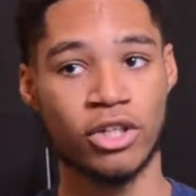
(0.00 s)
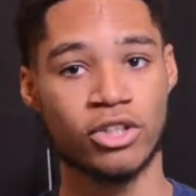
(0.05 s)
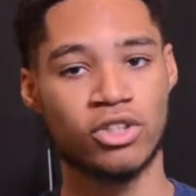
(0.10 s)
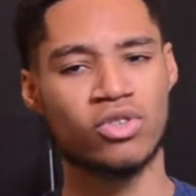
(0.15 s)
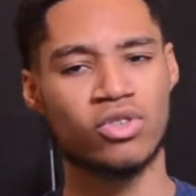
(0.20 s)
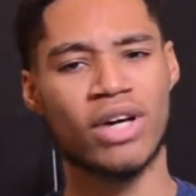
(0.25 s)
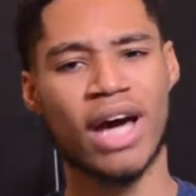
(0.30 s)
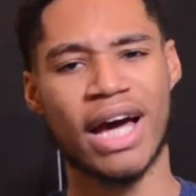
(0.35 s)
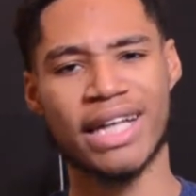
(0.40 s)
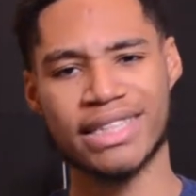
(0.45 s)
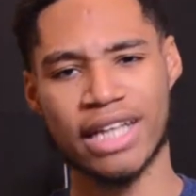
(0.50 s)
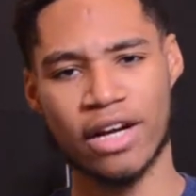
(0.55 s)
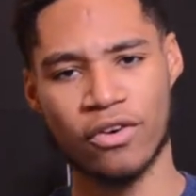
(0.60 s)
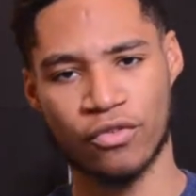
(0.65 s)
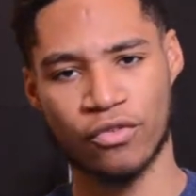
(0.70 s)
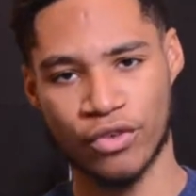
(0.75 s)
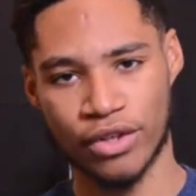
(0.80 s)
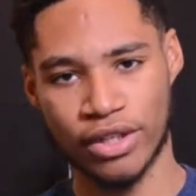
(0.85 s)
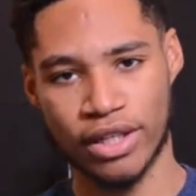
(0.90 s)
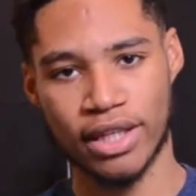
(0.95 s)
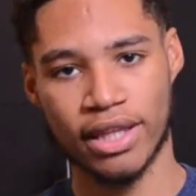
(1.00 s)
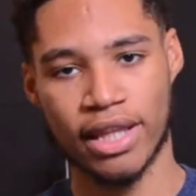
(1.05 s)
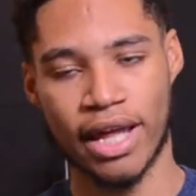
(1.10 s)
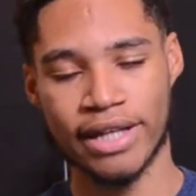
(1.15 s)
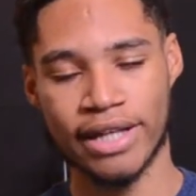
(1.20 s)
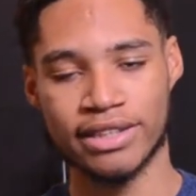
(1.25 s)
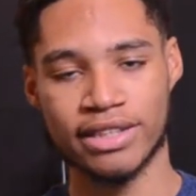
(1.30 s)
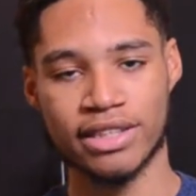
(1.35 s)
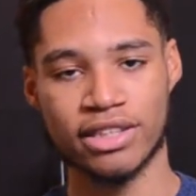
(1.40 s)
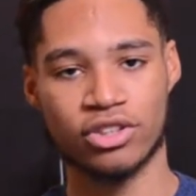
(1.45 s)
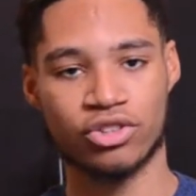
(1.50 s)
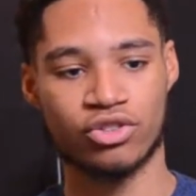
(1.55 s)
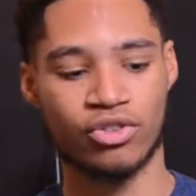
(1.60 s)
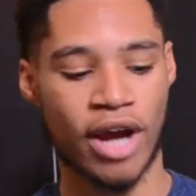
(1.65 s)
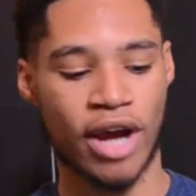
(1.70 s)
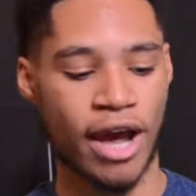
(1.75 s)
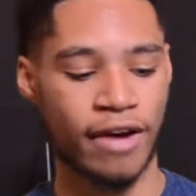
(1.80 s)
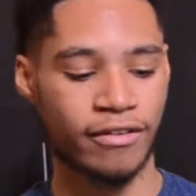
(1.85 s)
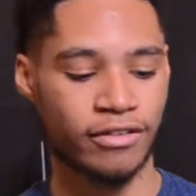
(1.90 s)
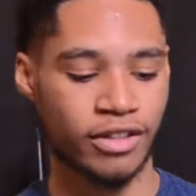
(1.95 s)
Two guys I really liked in the
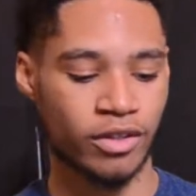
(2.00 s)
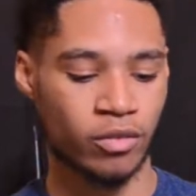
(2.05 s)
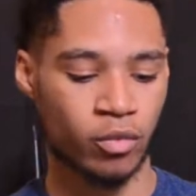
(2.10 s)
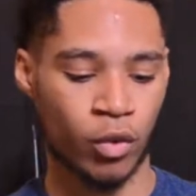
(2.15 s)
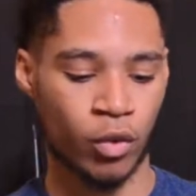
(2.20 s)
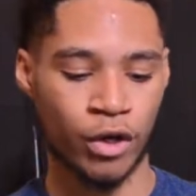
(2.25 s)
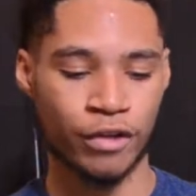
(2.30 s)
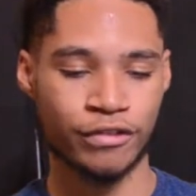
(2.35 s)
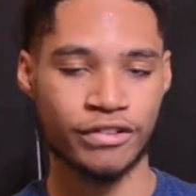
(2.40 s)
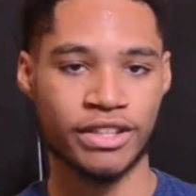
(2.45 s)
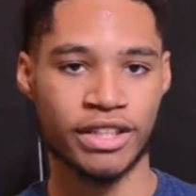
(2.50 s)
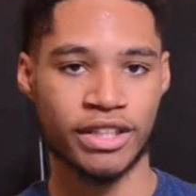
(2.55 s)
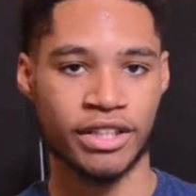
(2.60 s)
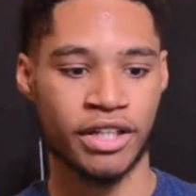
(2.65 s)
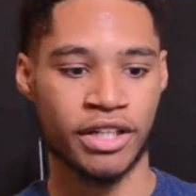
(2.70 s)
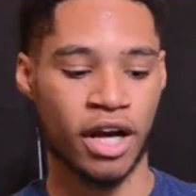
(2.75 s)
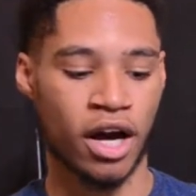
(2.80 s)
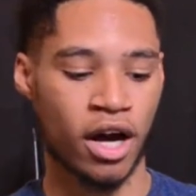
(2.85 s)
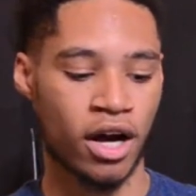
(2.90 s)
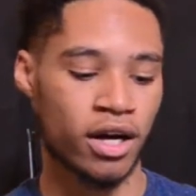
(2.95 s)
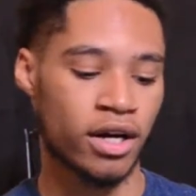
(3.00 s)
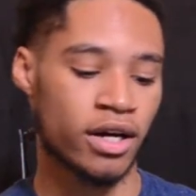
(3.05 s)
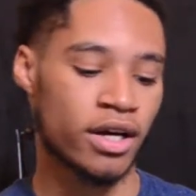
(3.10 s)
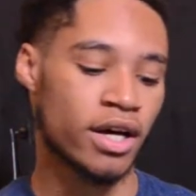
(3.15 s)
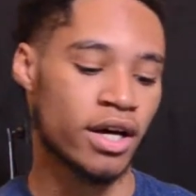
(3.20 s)
draft, and Wirfs and Young.